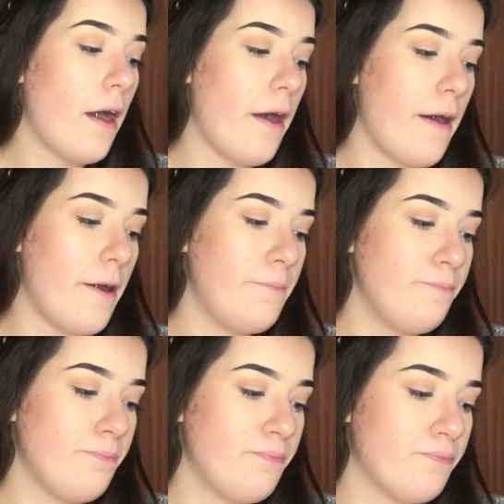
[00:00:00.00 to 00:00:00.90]

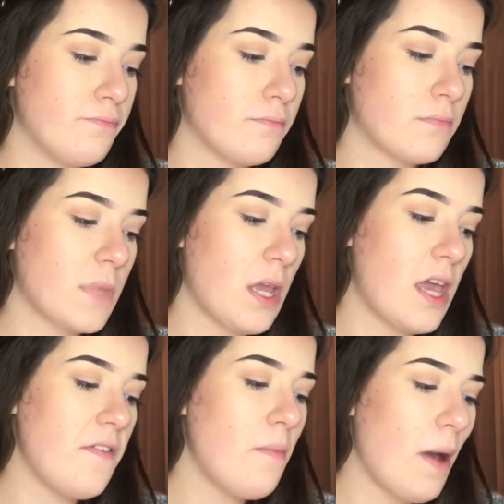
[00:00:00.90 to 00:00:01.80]
Even
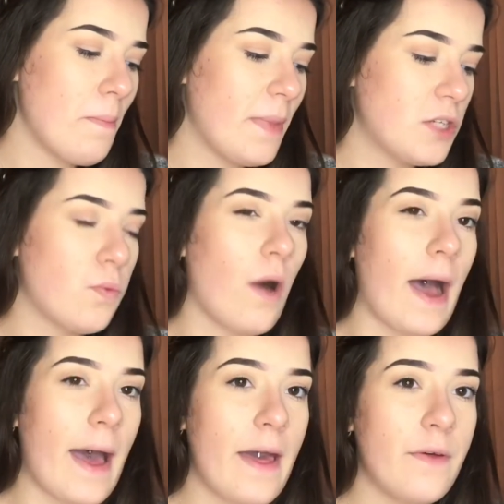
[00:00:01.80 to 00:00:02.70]
my
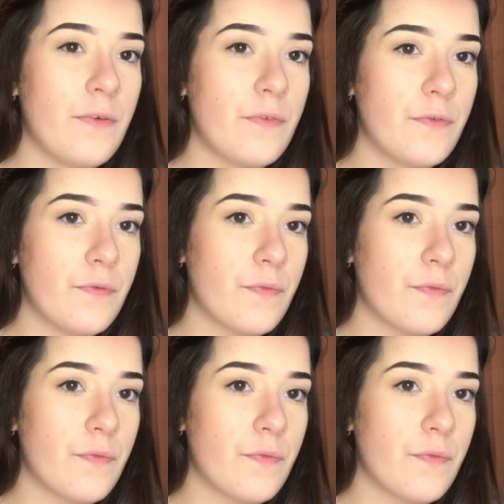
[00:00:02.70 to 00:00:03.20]
midwife,